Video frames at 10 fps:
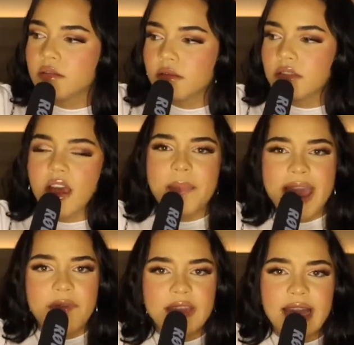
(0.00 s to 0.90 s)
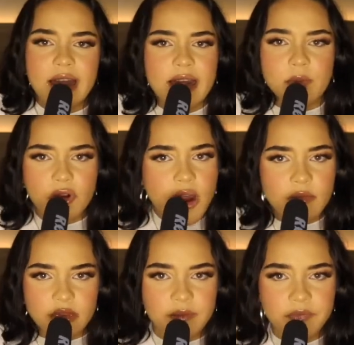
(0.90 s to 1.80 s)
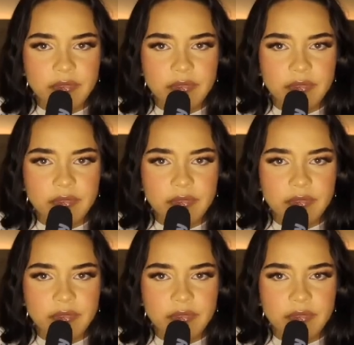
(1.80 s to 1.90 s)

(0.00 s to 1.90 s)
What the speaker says: stop having that kind of problem.